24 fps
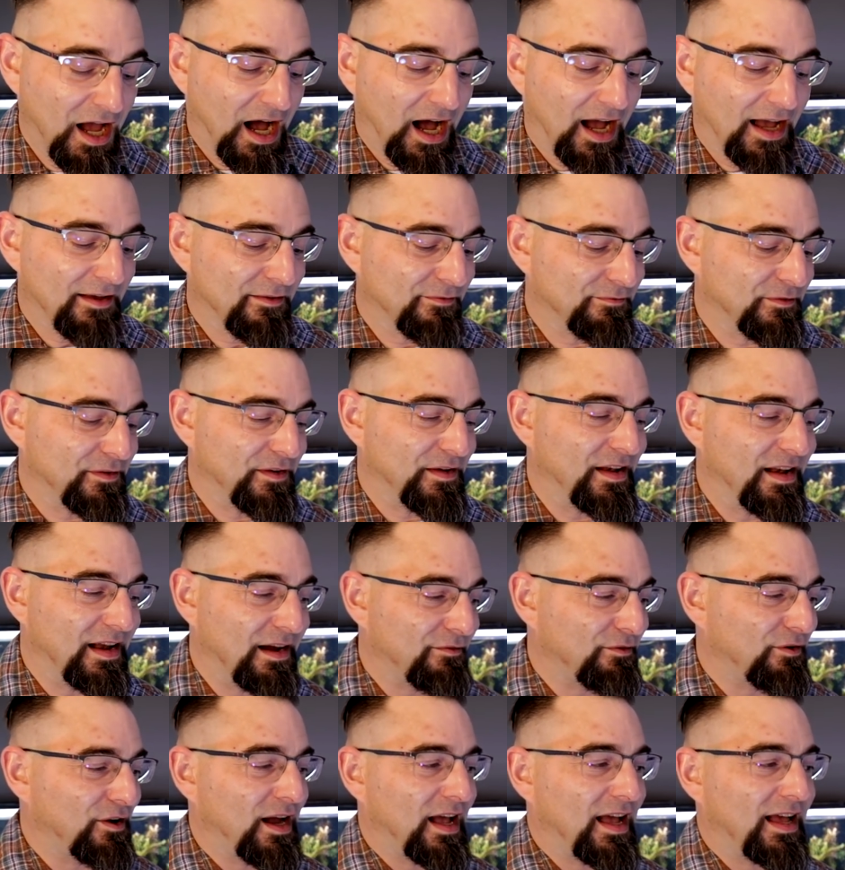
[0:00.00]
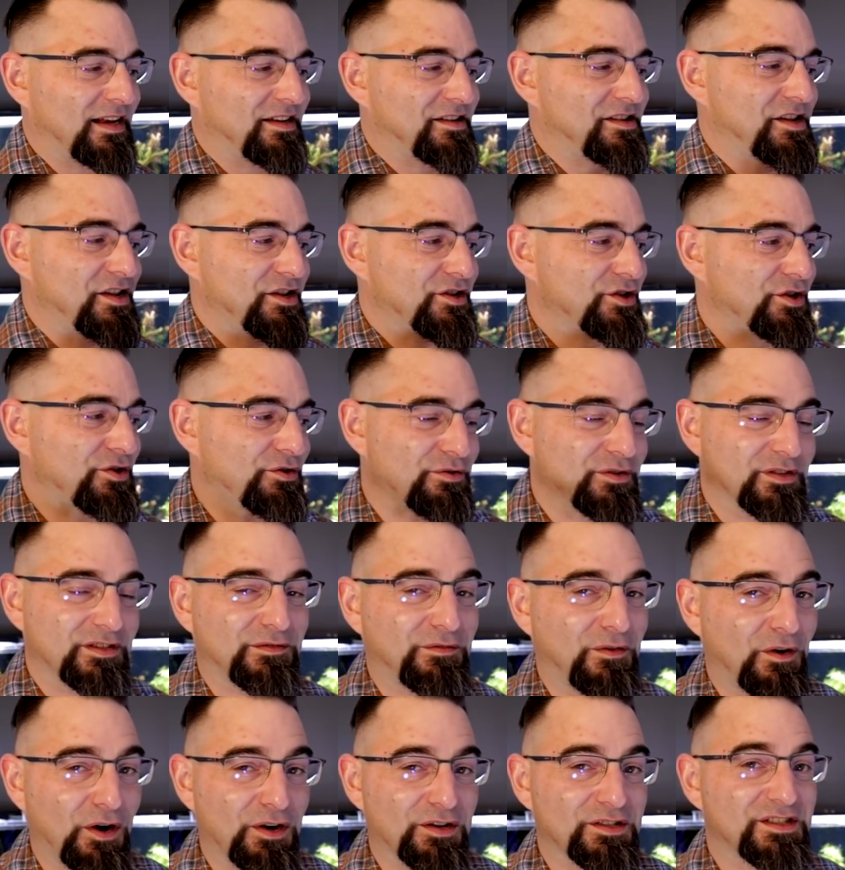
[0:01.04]
I have never had an issue as
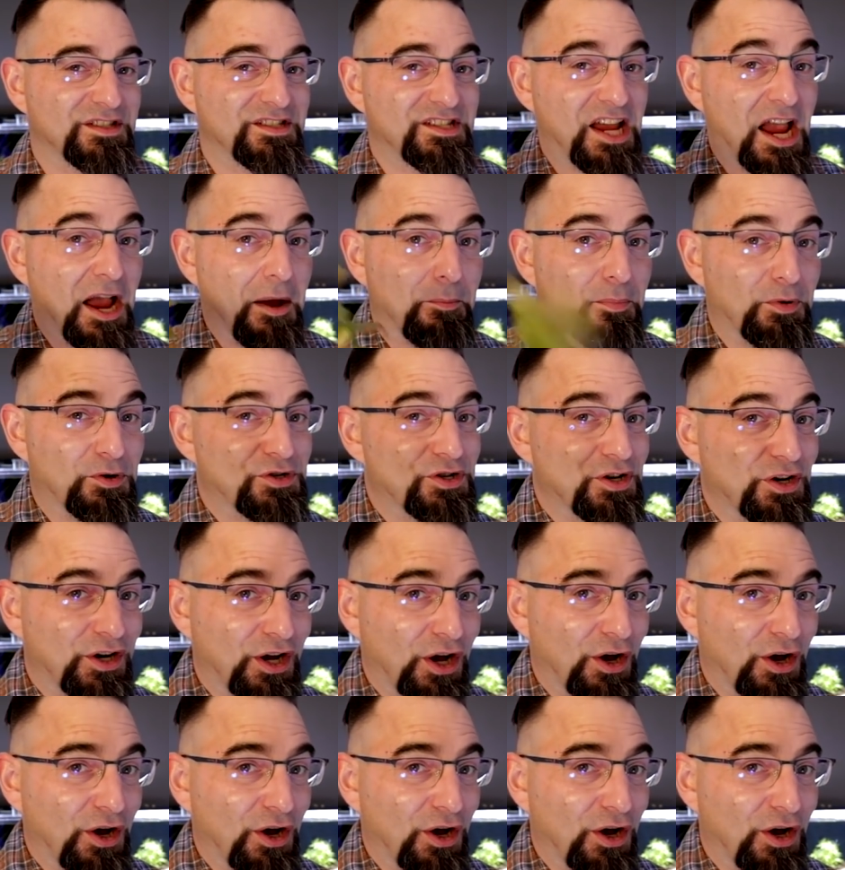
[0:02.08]
far as temperature